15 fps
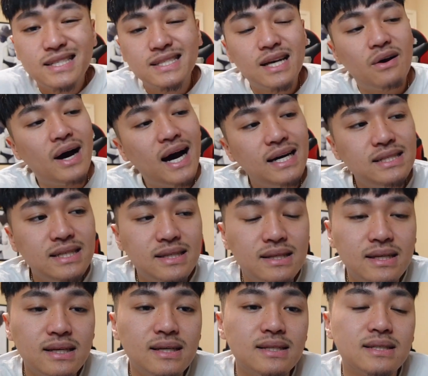just how I
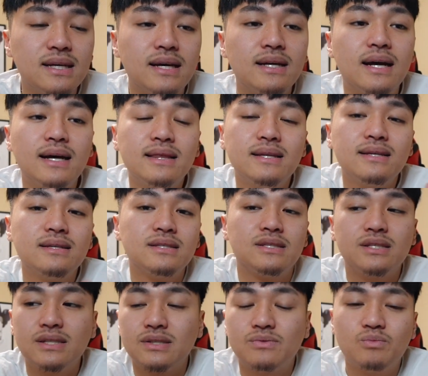did things, and I think
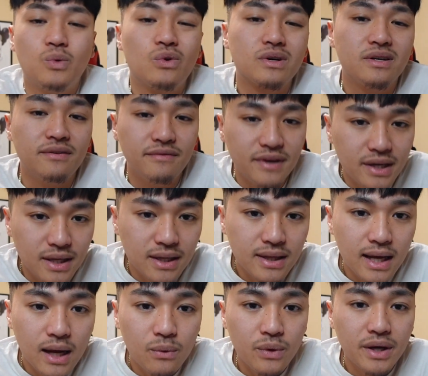it's just more
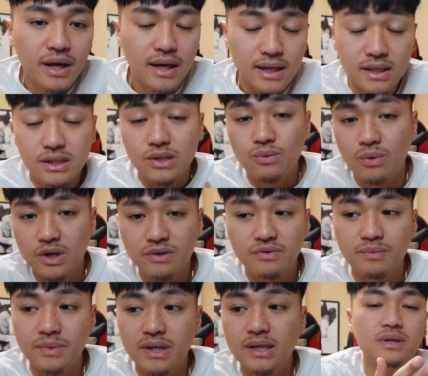convenient that way and it just works
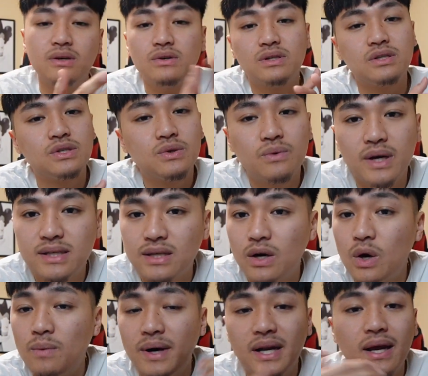for me. But those are 2 ways.
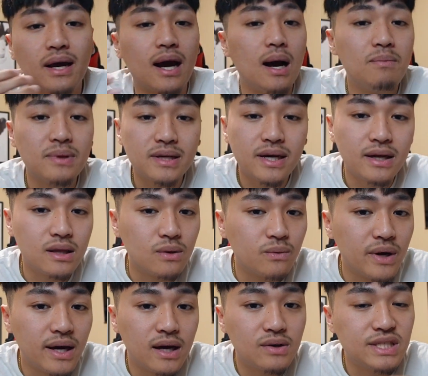I hope I didn't complicate the
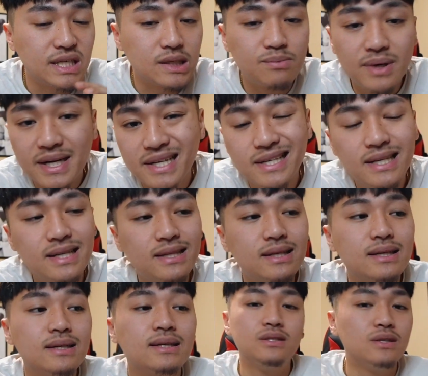way I was explaining
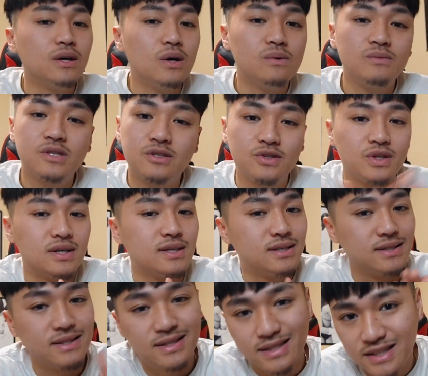anything. I'm just
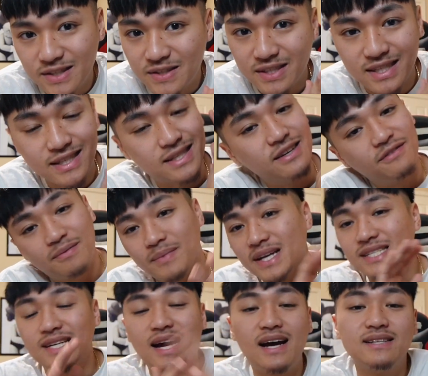trying to get the
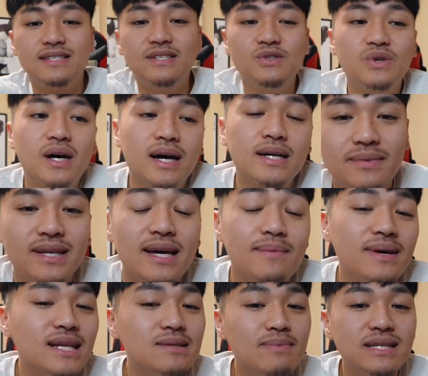information out to you guys. But yeah,
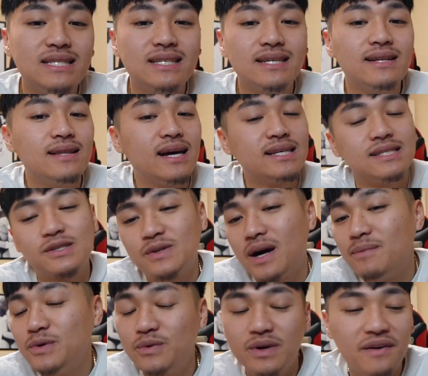man, that's basically it. Like,
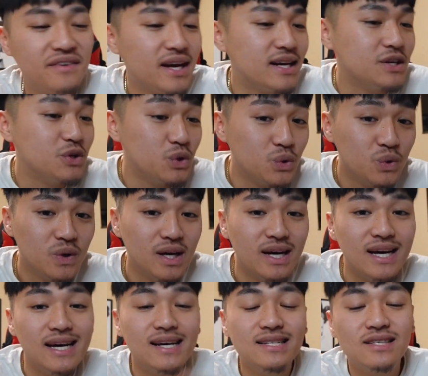subscribe, do whatever you gotta do.
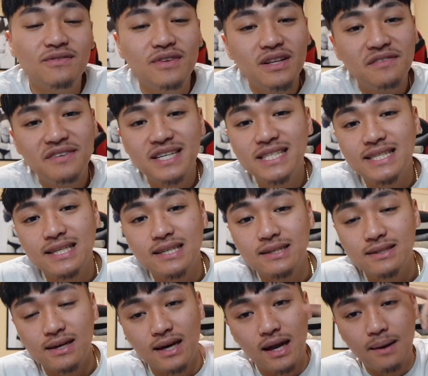It's the VillaVinh
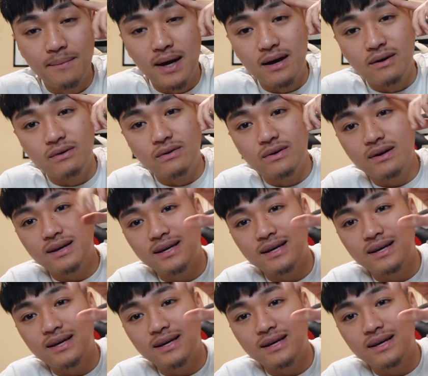channel and I'm out.